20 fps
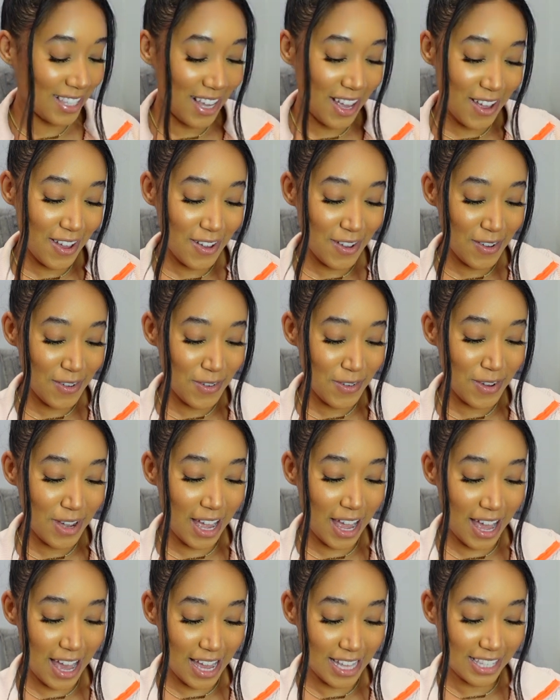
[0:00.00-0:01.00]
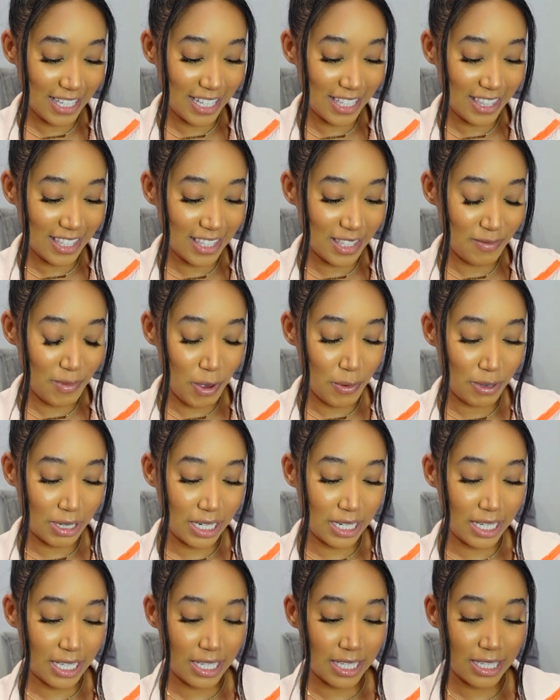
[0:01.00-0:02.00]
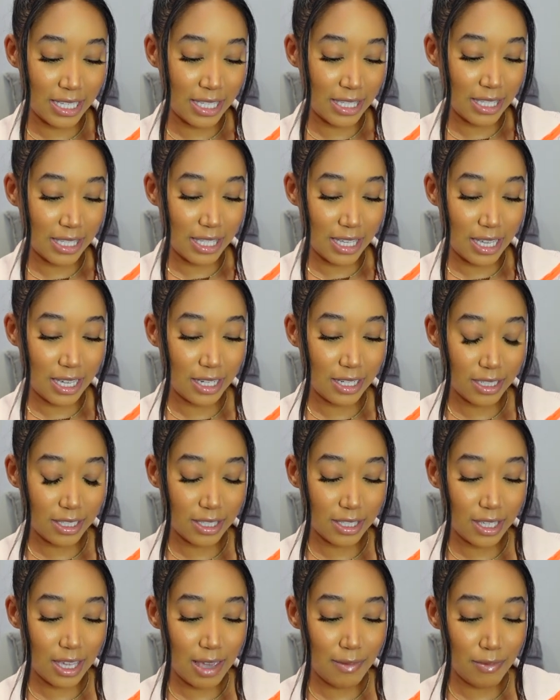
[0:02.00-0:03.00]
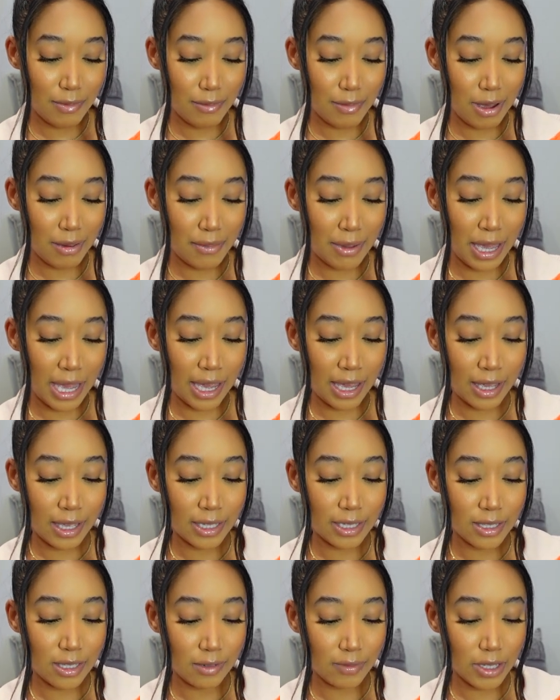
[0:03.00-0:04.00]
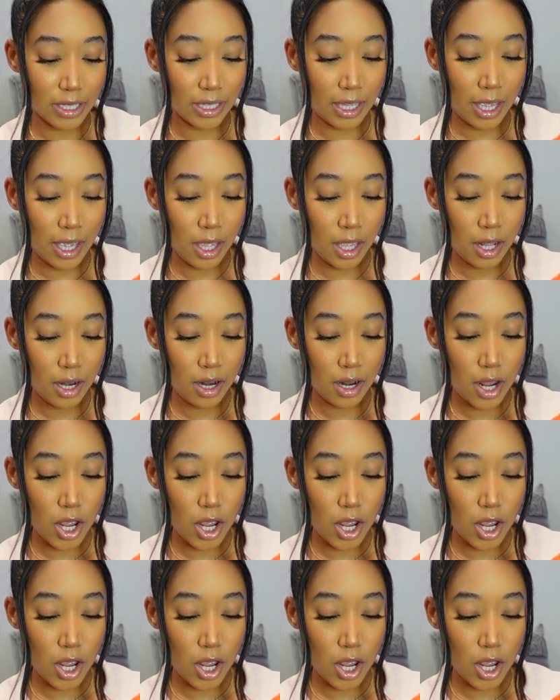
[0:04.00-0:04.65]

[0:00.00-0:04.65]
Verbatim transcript: so I had to get the smaller of these just to keep in my bag and stuff like that.